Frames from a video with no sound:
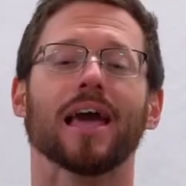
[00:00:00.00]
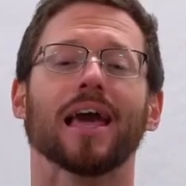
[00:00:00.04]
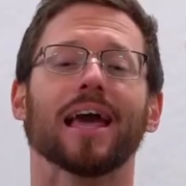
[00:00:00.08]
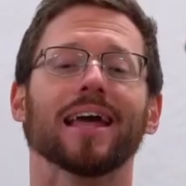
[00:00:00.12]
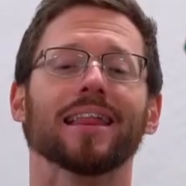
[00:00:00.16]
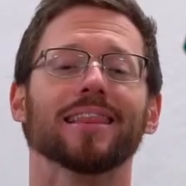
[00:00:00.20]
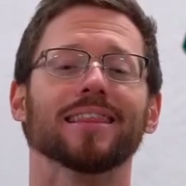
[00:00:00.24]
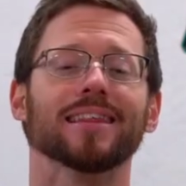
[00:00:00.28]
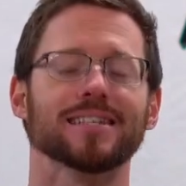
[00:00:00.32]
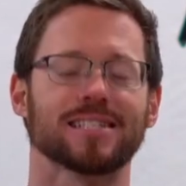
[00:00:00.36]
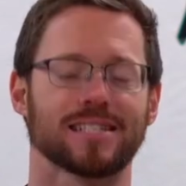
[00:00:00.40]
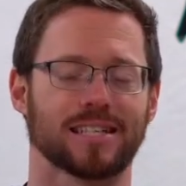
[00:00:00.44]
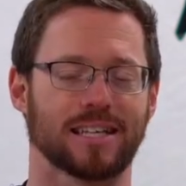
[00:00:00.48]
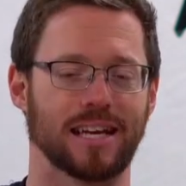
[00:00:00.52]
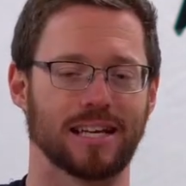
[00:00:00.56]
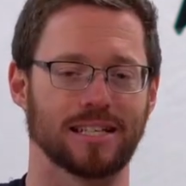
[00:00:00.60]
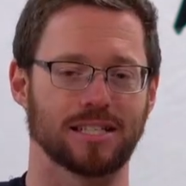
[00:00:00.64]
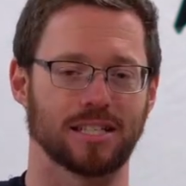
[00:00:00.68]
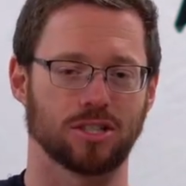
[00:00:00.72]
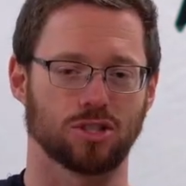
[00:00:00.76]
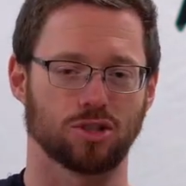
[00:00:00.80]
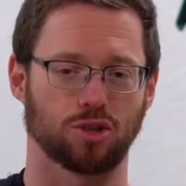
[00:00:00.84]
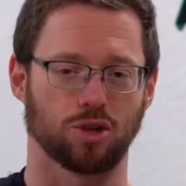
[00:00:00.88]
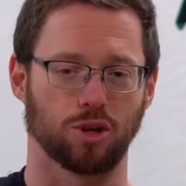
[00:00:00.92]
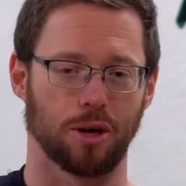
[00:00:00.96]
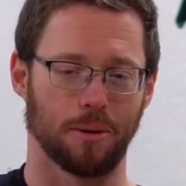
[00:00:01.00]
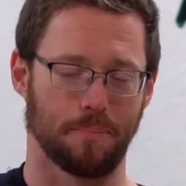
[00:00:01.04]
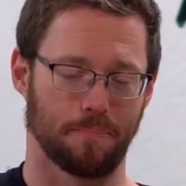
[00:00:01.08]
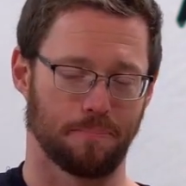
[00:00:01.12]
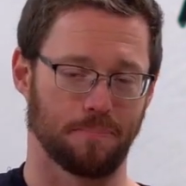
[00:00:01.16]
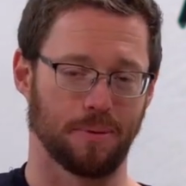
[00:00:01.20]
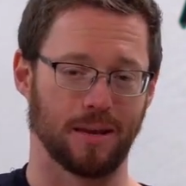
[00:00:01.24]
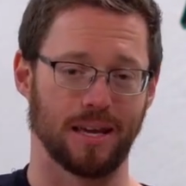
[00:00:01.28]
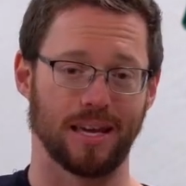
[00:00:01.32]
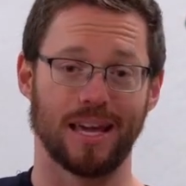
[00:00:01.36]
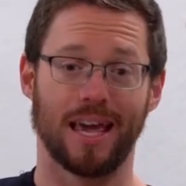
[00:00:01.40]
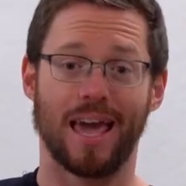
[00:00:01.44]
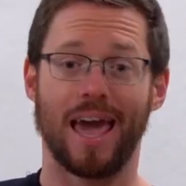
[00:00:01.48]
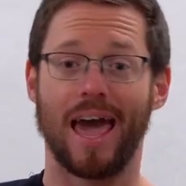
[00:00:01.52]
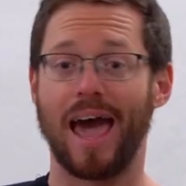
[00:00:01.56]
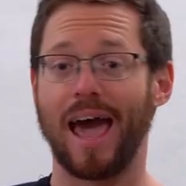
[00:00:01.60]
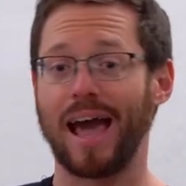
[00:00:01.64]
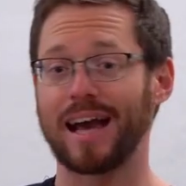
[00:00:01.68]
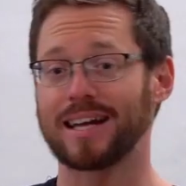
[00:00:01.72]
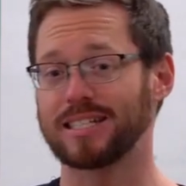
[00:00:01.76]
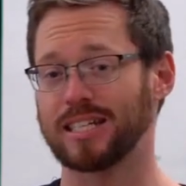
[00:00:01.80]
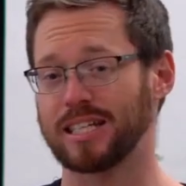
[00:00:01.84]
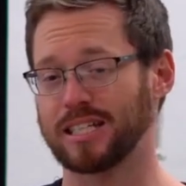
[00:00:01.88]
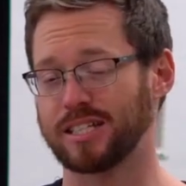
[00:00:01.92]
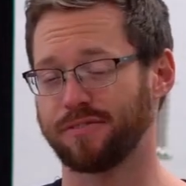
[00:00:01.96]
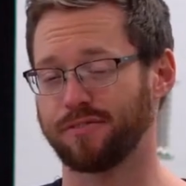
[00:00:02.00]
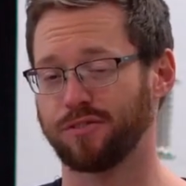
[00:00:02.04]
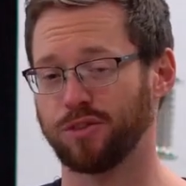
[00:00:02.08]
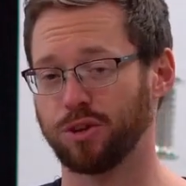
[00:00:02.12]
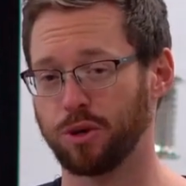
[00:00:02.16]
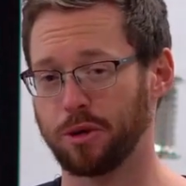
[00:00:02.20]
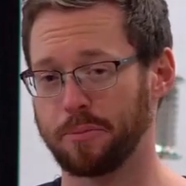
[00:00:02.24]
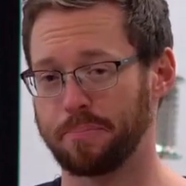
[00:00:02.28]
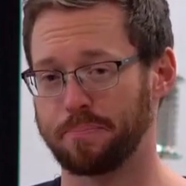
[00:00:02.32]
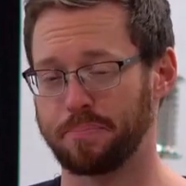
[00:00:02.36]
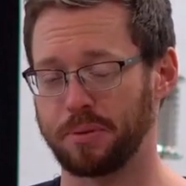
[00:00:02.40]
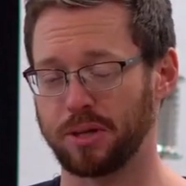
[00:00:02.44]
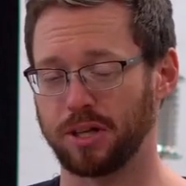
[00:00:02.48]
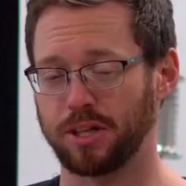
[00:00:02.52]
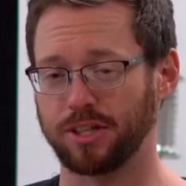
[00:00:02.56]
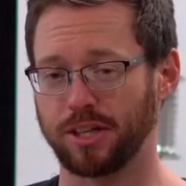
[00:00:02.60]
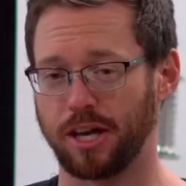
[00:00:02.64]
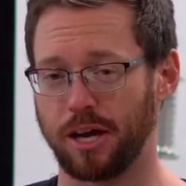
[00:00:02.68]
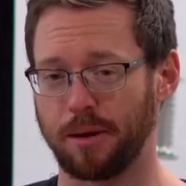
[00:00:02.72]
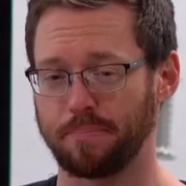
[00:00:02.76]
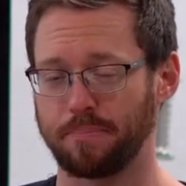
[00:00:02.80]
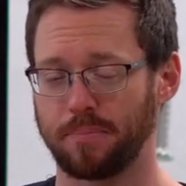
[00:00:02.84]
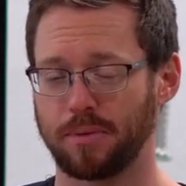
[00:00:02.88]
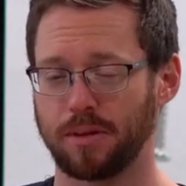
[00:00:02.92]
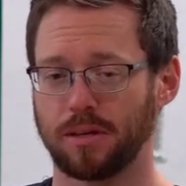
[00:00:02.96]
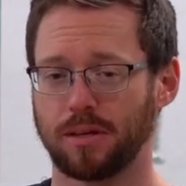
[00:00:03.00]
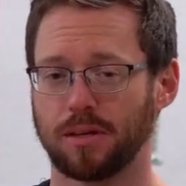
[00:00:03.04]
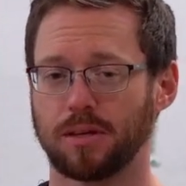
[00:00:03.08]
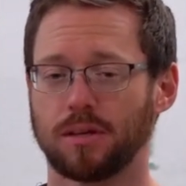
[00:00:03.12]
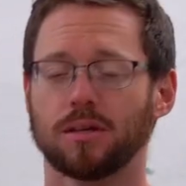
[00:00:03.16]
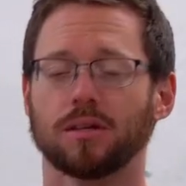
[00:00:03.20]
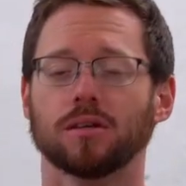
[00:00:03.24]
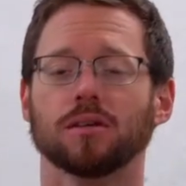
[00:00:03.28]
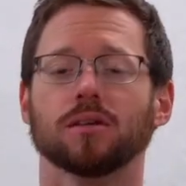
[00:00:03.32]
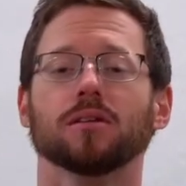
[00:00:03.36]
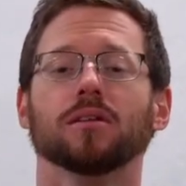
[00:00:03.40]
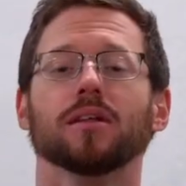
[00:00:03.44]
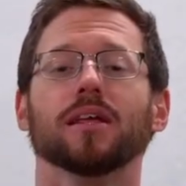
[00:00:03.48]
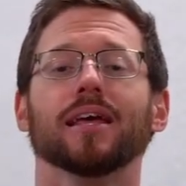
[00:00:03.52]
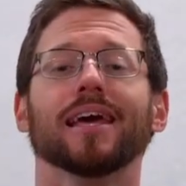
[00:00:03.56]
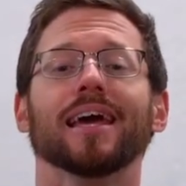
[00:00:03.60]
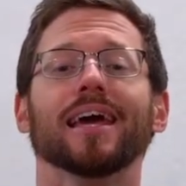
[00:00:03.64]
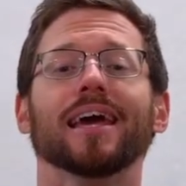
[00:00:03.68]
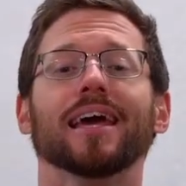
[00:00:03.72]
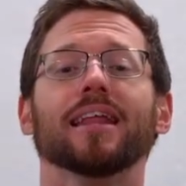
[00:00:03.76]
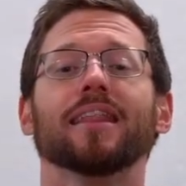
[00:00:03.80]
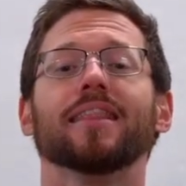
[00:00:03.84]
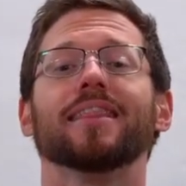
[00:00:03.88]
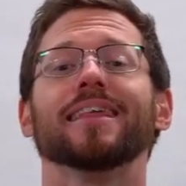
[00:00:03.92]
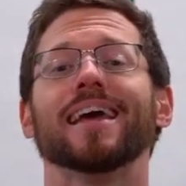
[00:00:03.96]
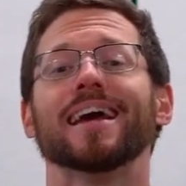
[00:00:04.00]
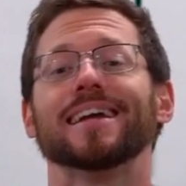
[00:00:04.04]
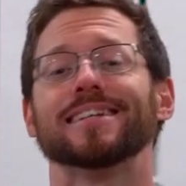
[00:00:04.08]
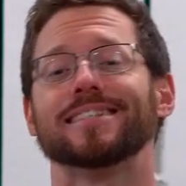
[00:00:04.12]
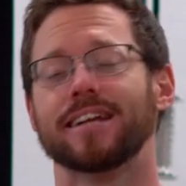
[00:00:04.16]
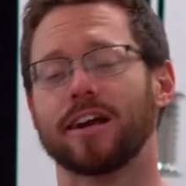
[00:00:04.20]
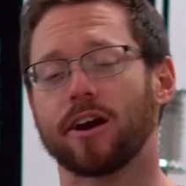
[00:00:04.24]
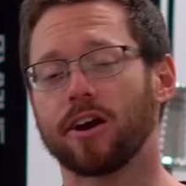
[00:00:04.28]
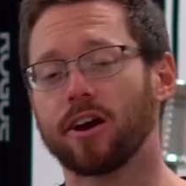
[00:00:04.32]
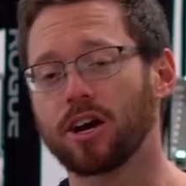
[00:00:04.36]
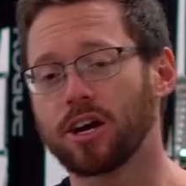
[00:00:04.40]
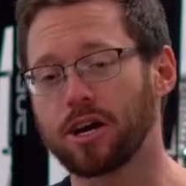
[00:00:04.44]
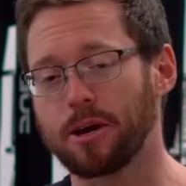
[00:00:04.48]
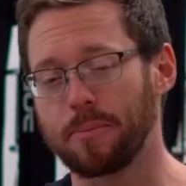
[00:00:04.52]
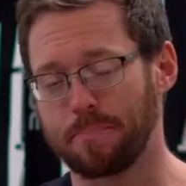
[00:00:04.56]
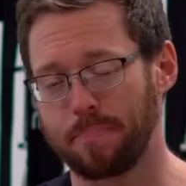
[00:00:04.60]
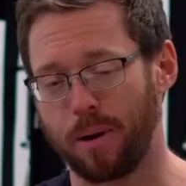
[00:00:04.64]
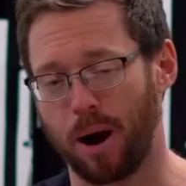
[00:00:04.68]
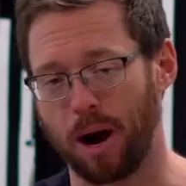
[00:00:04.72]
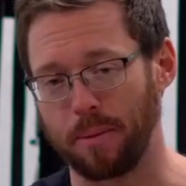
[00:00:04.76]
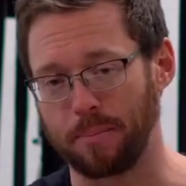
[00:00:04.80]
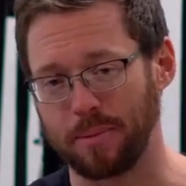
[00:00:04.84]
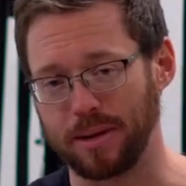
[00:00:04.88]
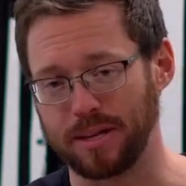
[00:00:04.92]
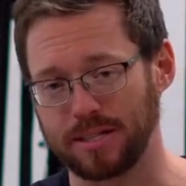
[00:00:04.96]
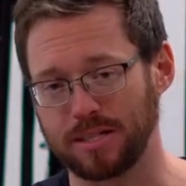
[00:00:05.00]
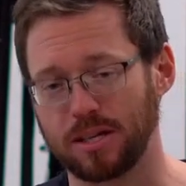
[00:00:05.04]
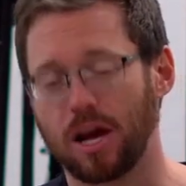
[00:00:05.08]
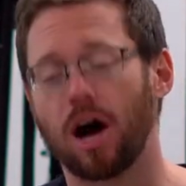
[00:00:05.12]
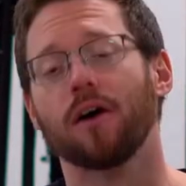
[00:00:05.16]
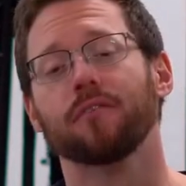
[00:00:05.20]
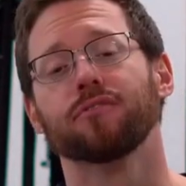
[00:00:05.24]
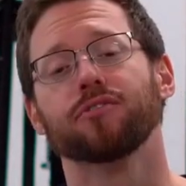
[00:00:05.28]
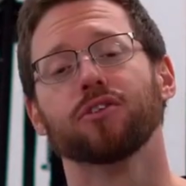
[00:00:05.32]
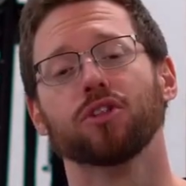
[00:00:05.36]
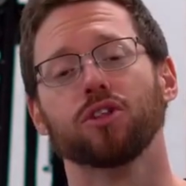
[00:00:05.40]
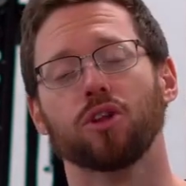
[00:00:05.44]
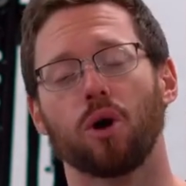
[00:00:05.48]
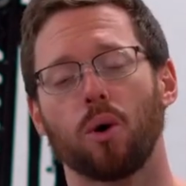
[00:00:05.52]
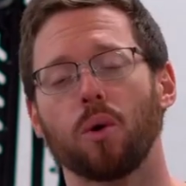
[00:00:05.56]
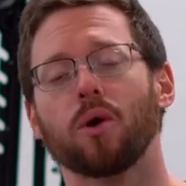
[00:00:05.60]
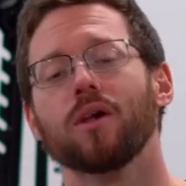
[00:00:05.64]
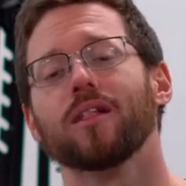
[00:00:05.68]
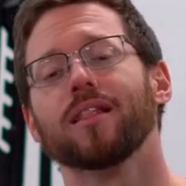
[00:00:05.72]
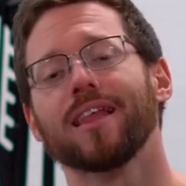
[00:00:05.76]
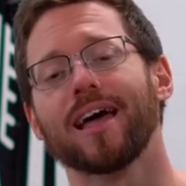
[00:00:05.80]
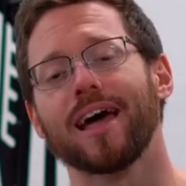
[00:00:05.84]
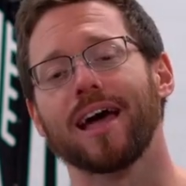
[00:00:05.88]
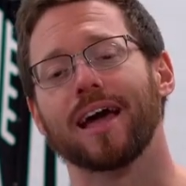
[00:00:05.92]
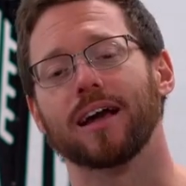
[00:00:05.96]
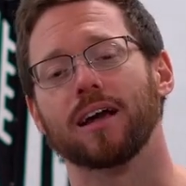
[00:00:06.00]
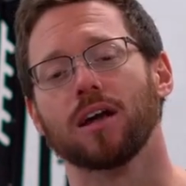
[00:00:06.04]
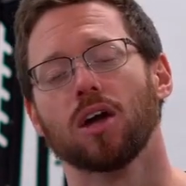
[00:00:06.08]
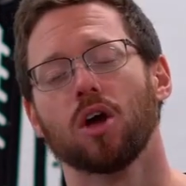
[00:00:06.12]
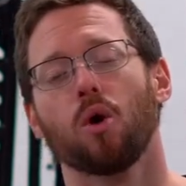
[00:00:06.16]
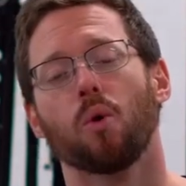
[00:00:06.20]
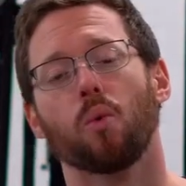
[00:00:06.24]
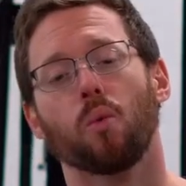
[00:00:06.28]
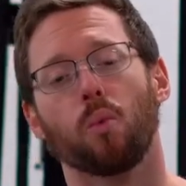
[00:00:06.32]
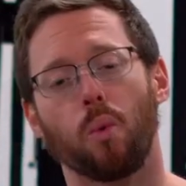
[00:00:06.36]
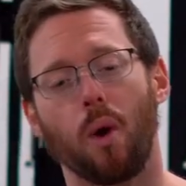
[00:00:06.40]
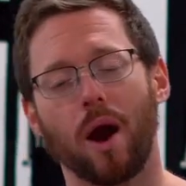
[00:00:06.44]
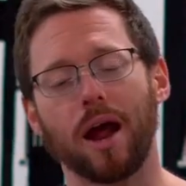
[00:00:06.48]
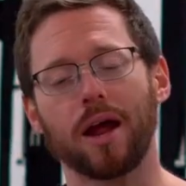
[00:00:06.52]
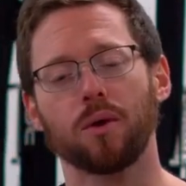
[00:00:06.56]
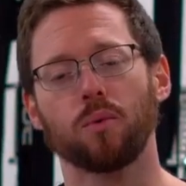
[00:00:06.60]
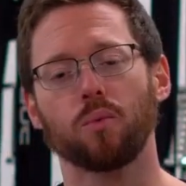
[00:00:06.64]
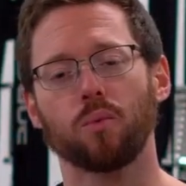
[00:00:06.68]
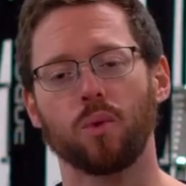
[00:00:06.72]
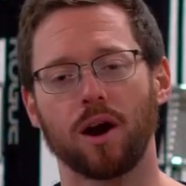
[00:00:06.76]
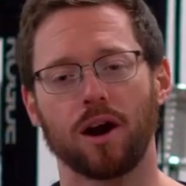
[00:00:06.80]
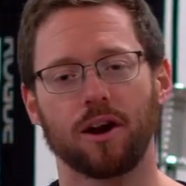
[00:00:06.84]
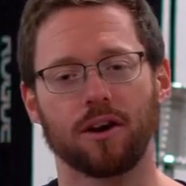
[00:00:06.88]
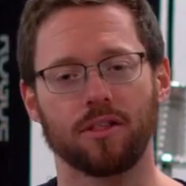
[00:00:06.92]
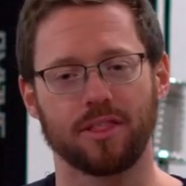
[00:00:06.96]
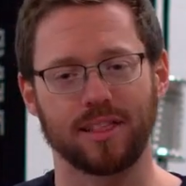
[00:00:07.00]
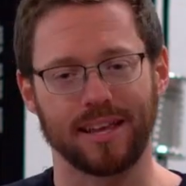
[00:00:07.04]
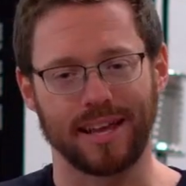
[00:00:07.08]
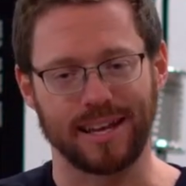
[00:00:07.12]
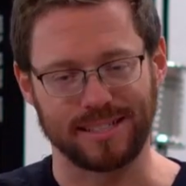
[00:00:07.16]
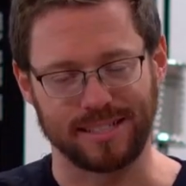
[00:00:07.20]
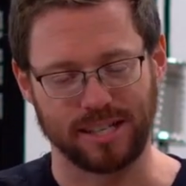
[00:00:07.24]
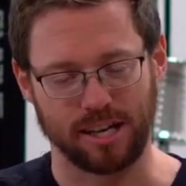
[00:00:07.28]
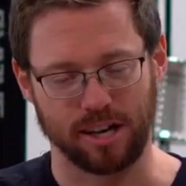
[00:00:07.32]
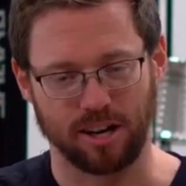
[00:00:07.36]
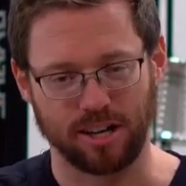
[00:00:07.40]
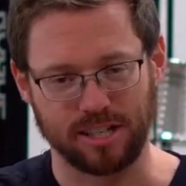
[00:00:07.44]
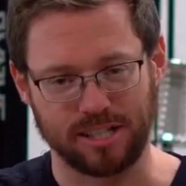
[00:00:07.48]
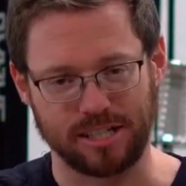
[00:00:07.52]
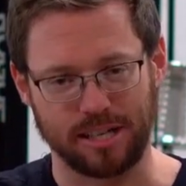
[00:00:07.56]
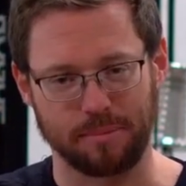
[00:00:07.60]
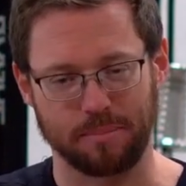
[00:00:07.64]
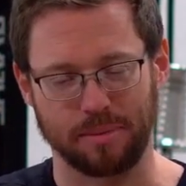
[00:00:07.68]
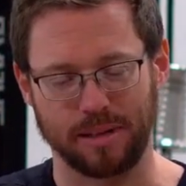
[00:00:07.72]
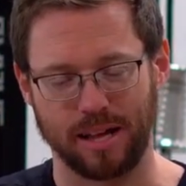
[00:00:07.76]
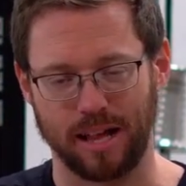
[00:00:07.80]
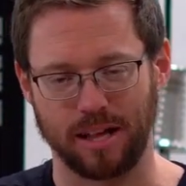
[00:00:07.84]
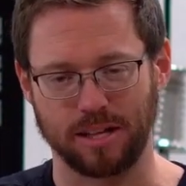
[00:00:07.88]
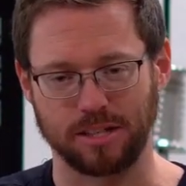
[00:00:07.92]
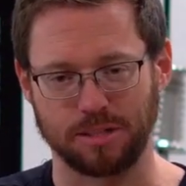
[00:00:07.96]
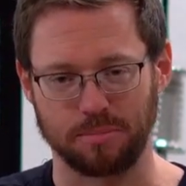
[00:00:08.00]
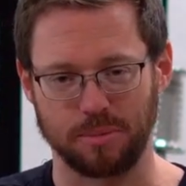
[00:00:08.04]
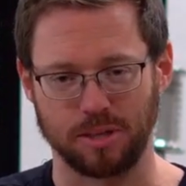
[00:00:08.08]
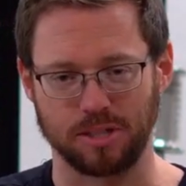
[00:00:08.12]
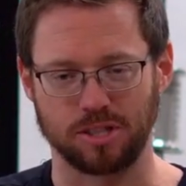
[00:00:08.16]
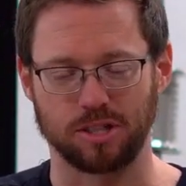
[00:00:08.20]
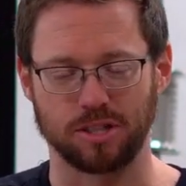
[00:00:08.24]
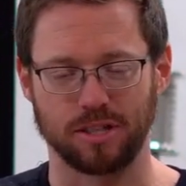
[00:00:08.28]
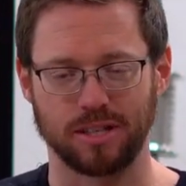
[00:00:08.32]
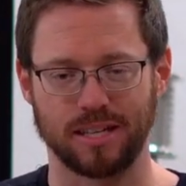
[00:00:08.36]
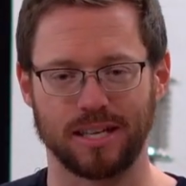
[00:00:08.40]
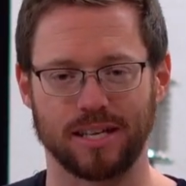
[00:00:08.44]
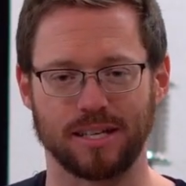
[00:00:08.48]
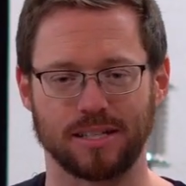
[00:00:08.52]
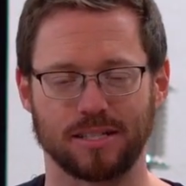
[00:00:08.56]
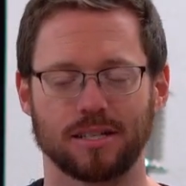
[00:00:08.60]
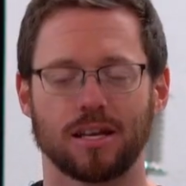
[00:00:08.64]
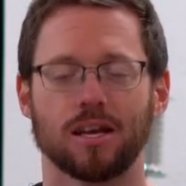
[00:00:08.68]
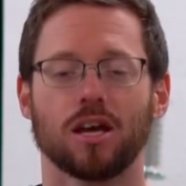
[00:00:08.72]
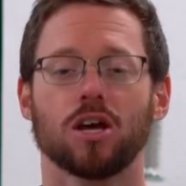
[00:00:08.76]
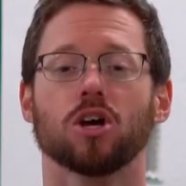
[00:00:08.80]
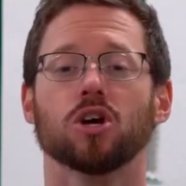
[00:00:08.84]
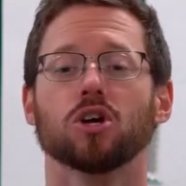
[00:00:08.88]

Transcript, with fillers: In this case, it's gonna be excess fluid buildup in the anterior compartment of the lower leg, right where the anterior tibialis muscle is.